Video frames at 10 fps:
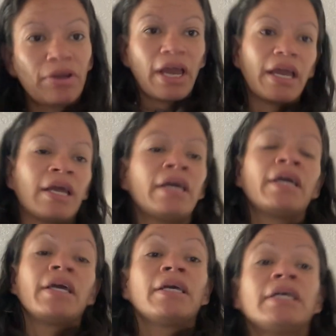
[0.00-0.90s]
Okay,
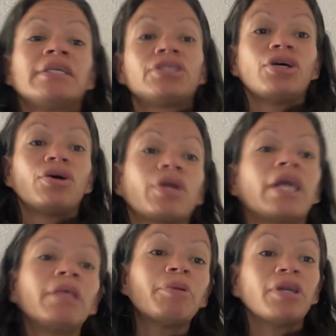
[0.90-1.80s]
so
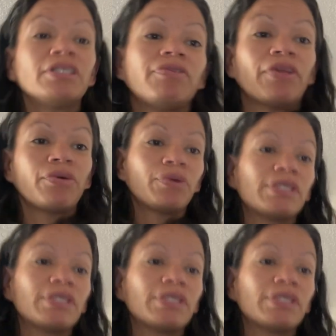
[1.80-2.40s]
King Lamoni's father